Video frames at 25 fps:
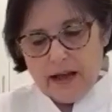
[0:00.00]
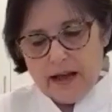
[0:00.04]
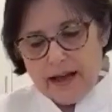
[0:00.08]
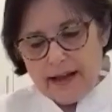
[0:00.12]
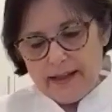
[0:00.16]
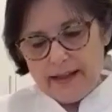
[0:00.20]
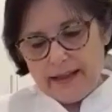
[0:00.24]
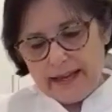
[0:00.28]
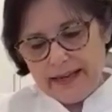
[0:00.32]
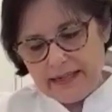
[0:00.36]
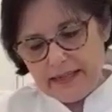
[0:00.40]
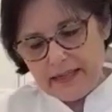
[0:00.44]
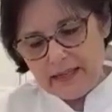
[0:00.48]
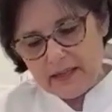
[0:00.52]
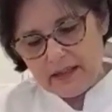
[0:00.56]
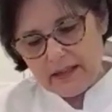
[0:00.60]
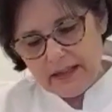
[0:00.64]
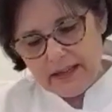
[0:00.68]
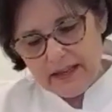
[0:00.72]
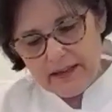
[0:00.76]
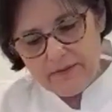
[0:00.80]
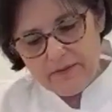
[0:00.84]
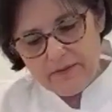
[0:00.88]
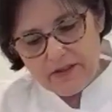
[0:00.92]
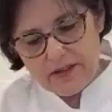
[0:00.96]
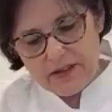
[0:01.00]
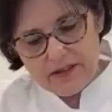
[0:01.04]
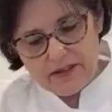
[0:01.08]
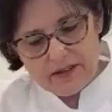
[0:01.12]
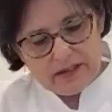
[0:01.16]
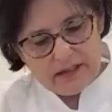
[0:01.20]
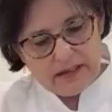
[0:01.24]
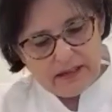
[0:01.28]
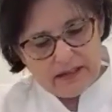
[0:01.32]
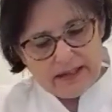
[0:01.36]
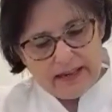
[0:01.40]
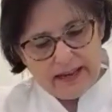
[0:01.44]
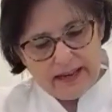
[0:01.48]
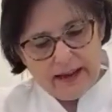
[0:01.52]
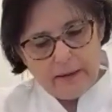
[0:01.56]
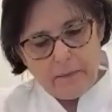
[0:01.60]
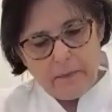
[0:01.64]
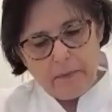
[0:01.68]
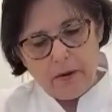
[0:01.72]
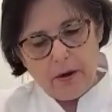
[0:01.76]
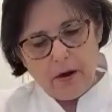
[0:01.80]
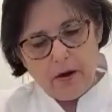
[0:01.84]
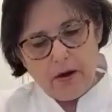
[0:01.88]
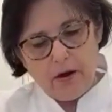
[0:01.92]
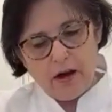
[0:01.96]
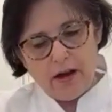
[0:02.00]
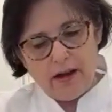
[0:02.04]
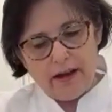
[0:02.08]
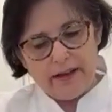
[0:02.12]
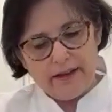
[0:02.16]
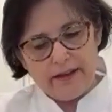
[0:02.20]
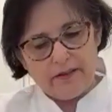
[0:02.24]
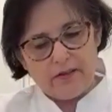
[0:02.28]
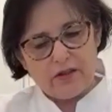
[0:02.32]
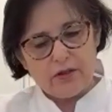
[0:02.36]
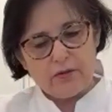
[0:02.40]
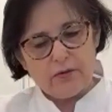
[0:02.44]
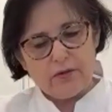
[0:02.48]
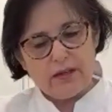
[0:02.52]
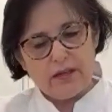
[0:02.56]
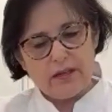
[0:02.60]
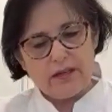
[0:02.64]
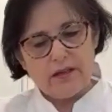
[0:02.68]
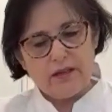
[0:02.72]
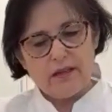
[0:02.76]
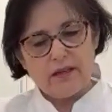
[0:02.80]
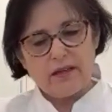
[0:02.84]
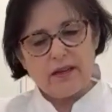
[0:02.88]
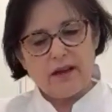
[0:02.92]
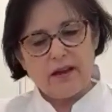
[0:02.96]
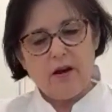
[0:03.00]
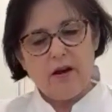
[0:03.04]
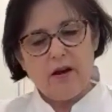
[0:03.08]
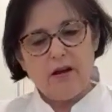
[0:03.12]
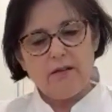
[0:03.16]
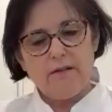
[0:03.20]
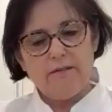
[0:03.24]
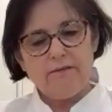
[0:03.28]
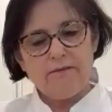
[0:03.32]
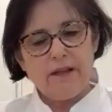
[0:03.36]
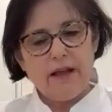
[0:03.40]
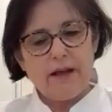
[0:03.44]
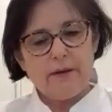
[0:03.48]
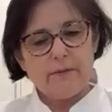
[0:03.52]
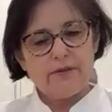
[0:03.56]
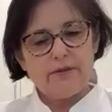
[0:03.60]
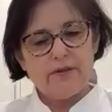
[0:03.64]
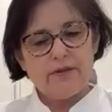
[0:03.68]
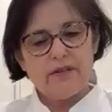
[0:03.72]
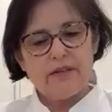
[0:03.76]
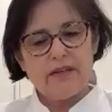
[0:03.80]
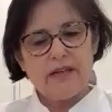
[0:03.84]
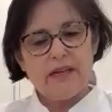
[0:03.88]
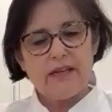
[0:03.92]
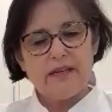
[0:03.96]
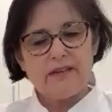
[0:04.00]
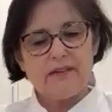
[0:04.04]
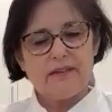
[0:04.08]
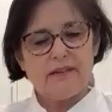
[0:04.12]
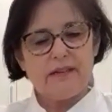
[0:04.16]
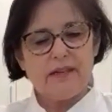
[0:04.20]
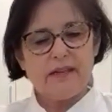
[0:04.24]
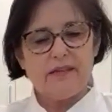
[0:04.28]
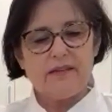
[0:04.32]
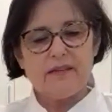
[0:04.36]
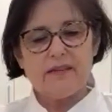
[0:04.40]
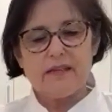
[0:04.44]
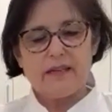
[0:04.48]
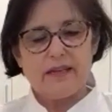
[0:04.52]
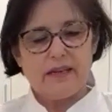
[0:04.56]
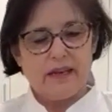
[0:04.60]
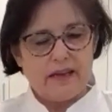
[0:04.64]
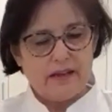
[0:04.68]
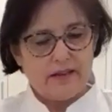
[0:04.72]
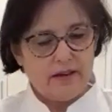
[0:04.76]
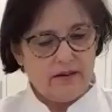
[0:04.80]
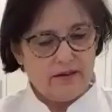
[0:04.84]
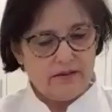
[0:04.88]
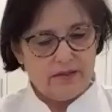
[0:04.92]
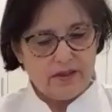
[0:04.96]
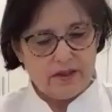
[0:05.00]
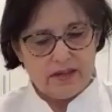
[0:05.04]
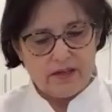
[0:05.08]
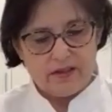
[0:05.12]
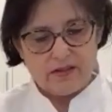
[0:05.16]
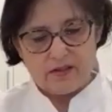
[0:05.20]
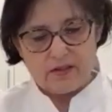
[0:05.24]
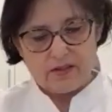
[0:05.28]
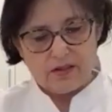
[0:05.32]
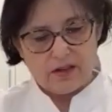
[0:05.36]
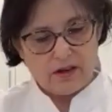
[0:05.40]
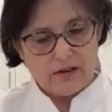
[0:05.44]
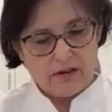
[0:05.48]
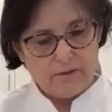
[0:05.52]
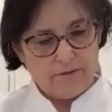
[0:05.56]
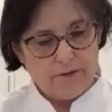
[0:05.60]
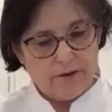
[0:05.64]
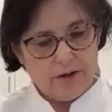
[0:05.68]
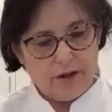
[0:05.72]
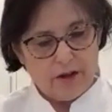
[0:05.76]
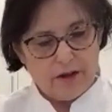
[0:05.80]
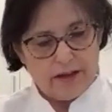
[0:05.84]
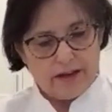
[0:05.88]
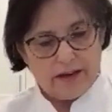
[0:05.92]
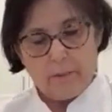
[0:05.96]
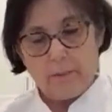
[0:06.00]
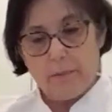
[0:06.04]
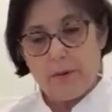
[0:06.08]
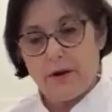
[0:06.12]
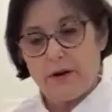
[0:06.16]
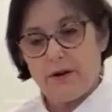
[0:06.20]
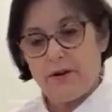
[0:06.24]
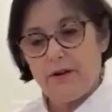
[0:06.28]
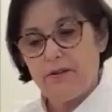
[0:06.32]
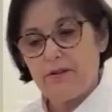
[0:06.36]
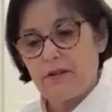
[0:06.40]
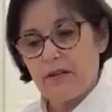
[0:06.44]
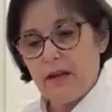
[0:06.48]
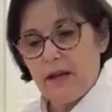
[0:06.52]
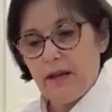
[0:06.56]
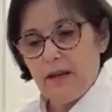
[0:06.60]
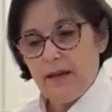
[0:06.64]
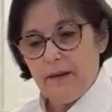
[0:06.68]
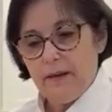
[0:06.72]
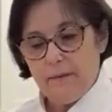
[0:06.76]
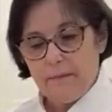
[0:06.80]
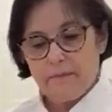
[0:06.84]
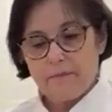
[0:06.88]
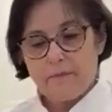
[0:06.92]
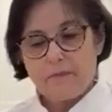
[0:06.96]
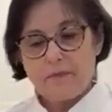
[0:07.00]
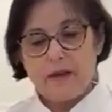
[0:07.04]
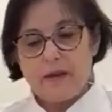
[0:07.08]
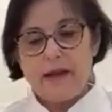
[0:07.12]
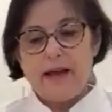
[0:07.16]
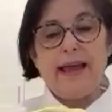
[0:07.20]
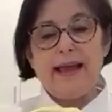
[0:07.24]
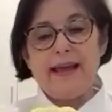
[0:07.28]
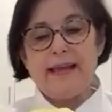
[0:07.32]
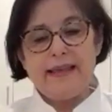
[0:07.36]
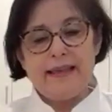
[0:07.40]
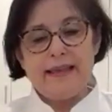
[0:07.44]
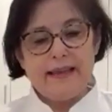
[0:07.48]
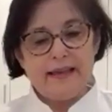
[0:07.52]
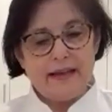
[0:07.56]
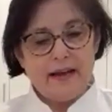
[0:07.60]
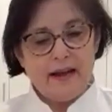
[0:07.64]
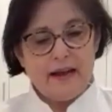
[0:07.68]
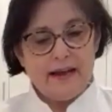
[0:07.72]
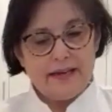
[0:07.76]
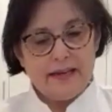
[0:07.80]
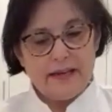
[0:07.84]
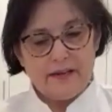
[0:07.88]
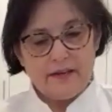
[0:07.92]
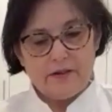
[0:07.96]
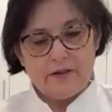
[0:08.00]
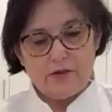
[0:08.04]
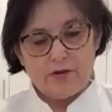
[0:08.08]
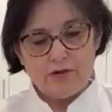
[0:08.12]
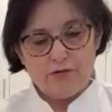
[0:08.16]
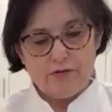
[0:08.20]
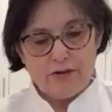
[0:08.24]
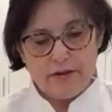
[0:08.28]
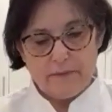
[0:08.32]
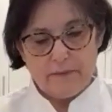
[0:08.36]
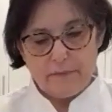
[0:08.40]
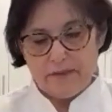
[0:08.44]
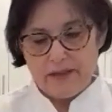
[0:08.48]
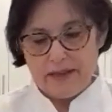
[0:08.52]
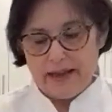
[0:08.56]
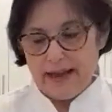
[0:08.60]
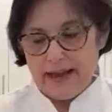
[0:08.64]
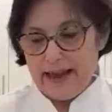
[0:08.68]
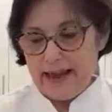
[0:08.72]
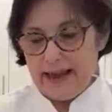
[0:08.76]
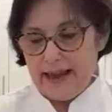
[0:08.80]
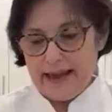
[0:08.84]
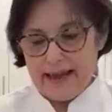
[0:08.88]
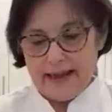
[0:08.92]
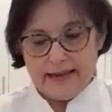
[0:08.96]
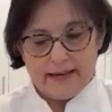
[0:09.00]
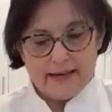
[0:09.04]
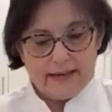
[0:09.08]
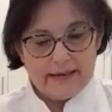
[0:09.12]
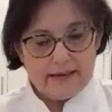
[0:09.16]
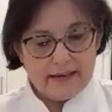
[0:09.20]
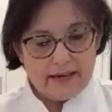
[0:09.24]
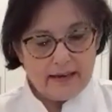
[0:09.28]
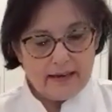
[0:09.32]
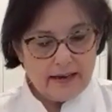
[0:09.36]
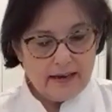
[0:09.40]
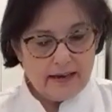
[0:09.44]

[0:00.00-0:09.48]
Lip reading: I like to leave the stem on so that the cauliflower steak stays together. Things start falling apart. And then I can trim the end